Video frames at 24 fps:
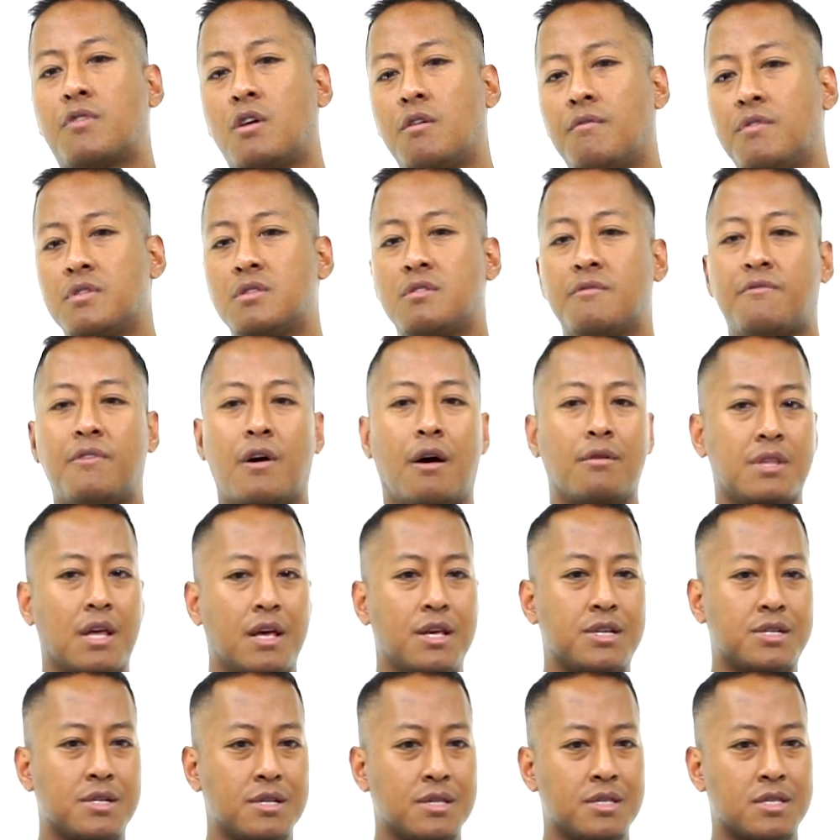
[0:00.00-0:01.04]
covered the
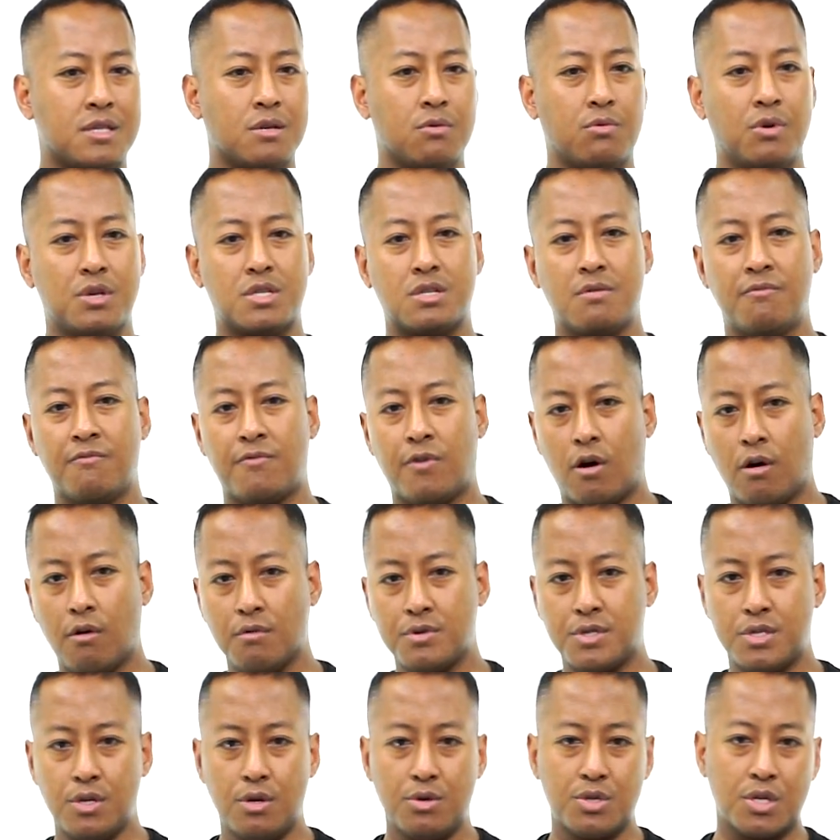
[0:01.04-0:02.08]
foundations, which
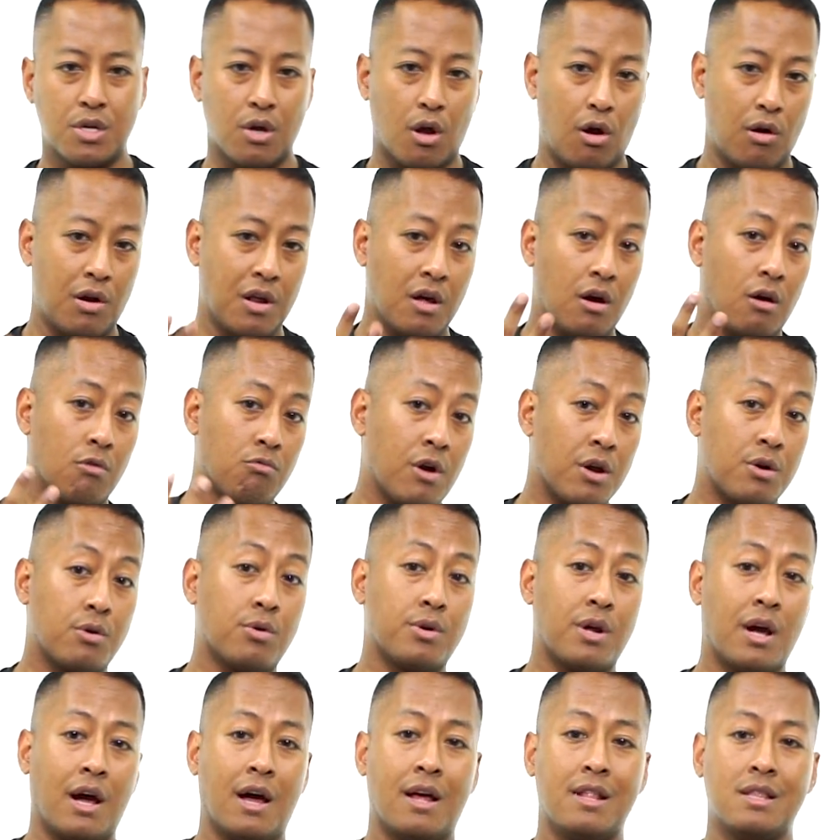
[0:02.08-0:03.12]
involves using only our
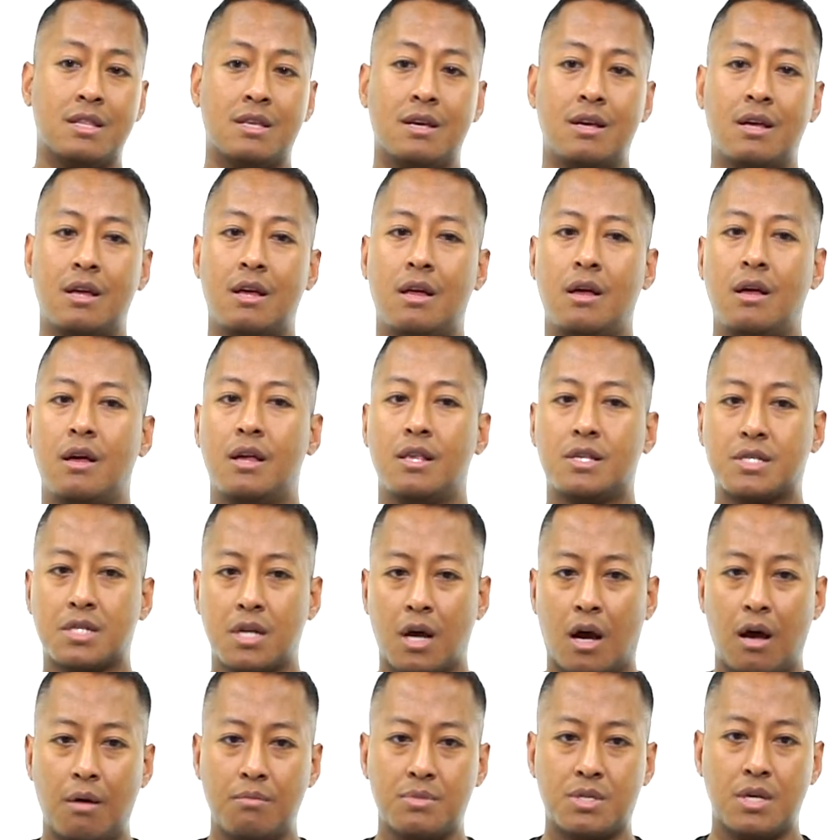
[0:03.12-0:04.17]
record hand, it's
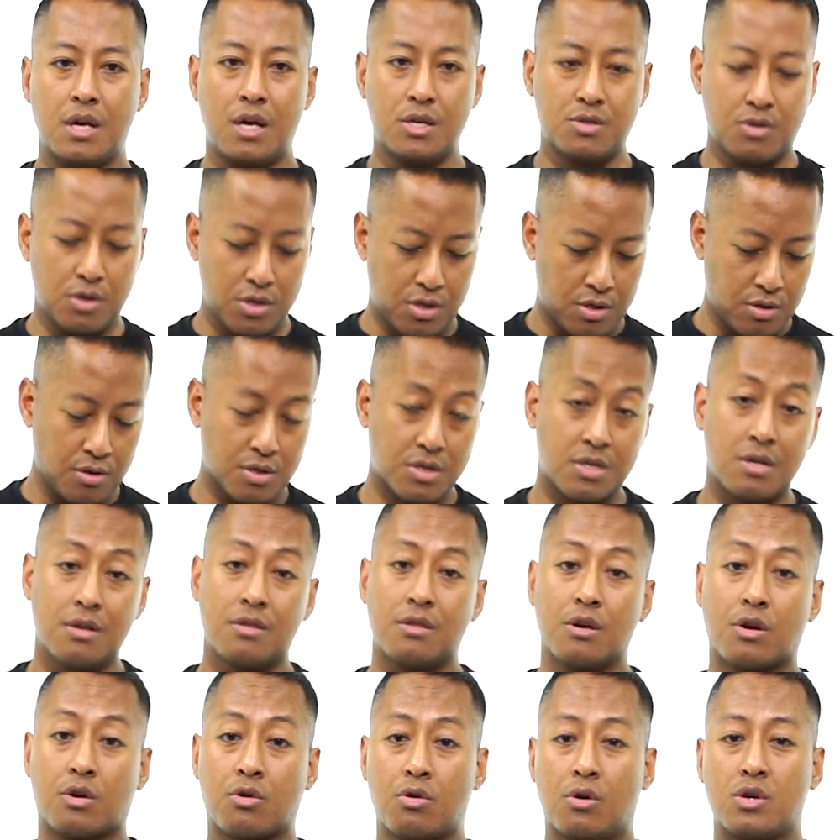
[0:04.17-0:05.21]
time to introduce
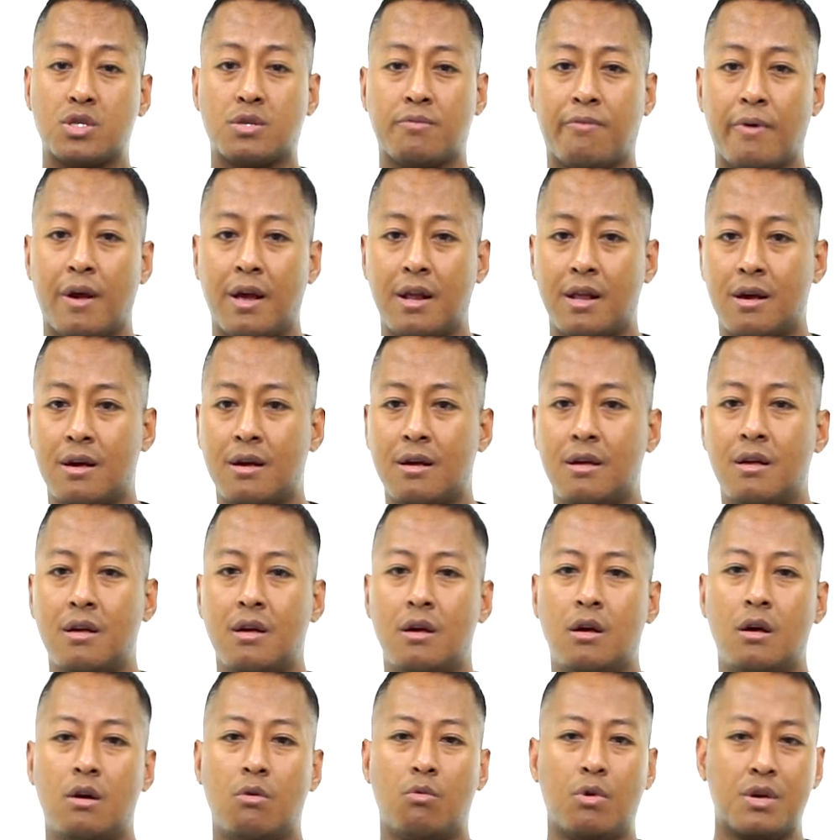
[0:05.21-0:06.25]
the crossfader,
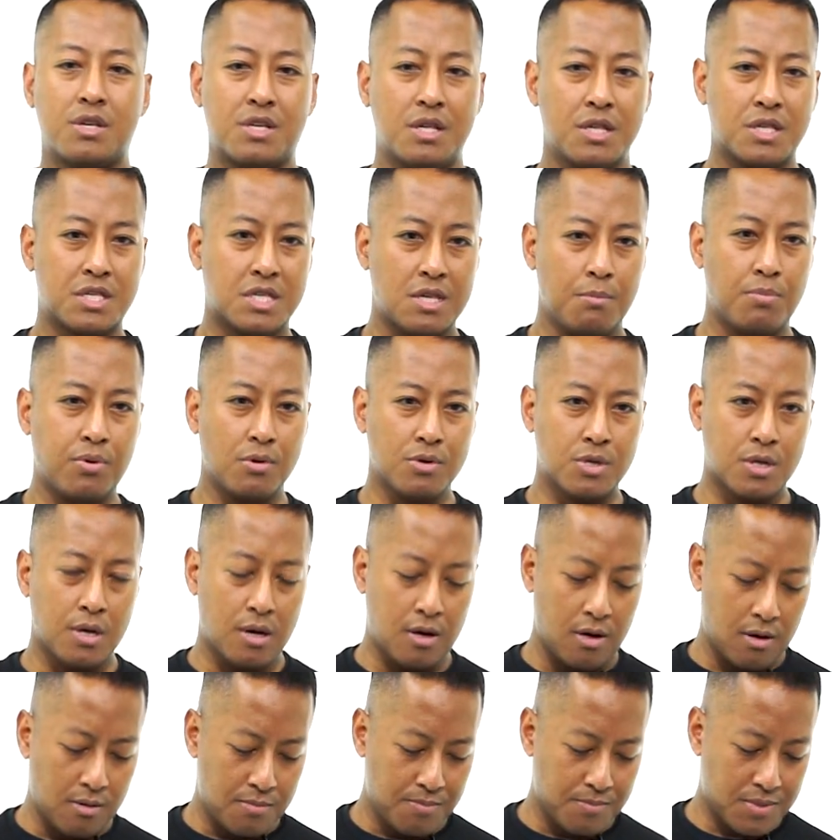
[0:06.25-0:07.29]
which in simple
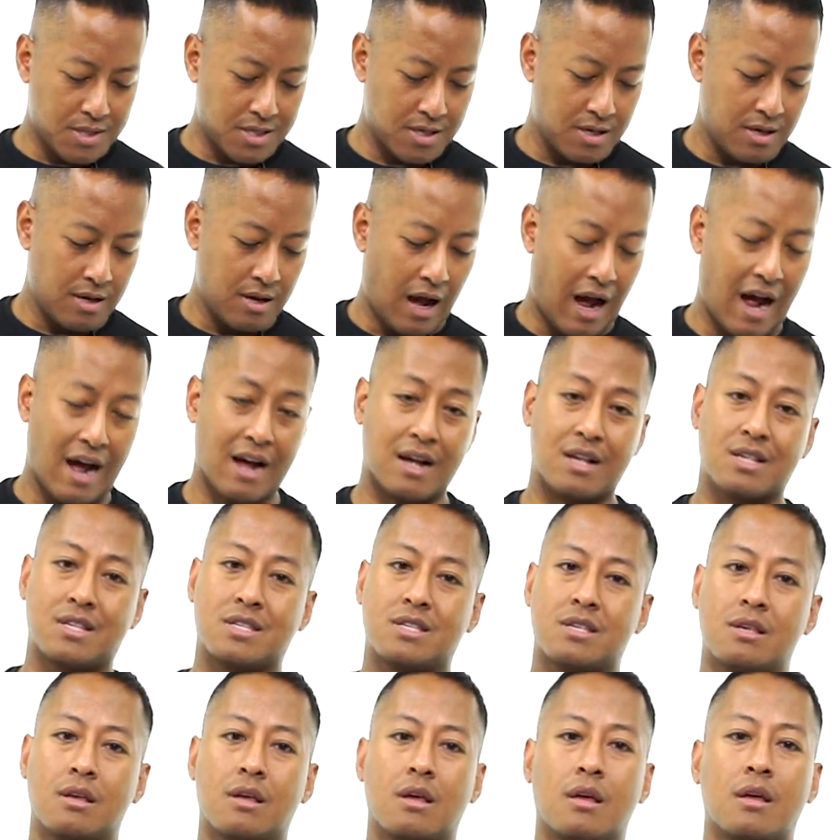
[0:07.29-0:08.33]
terms
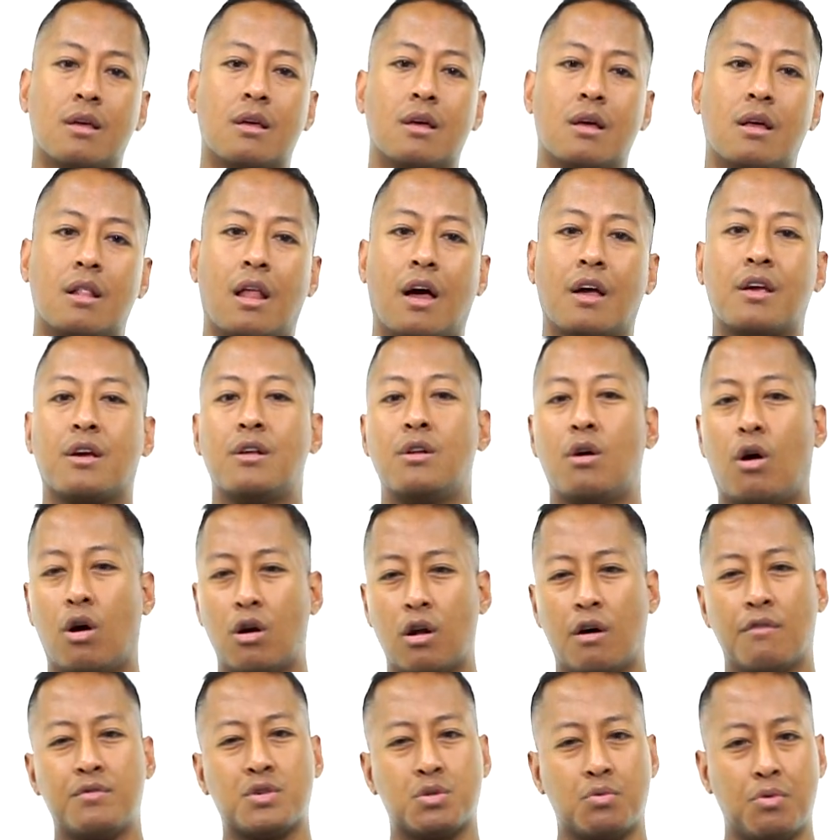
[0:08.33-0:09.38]
acts like an
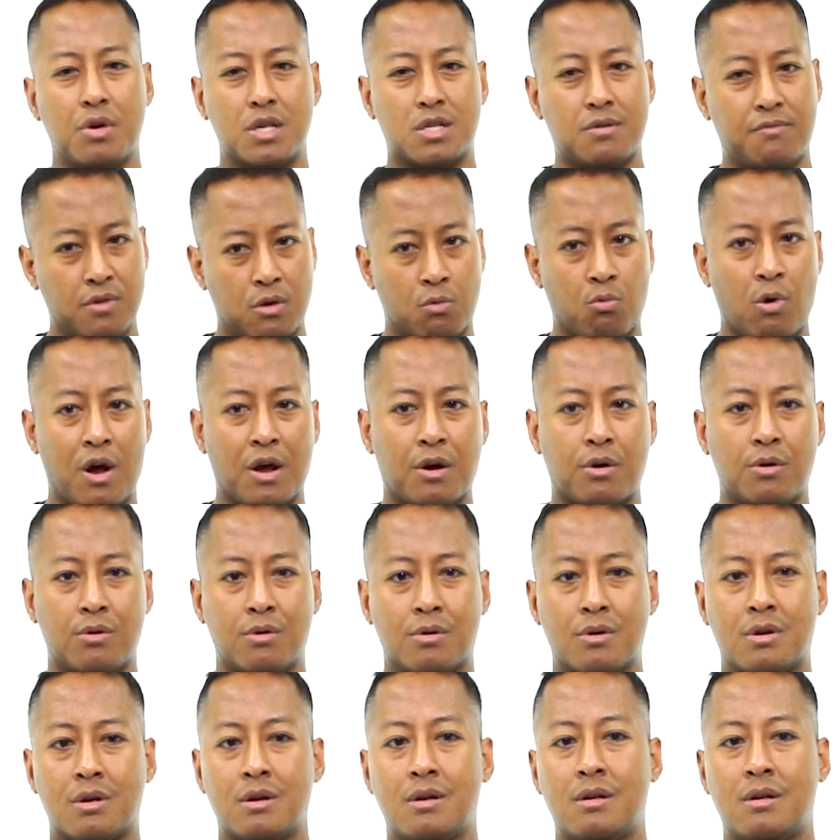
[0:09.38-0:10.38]
on-off switch for the record.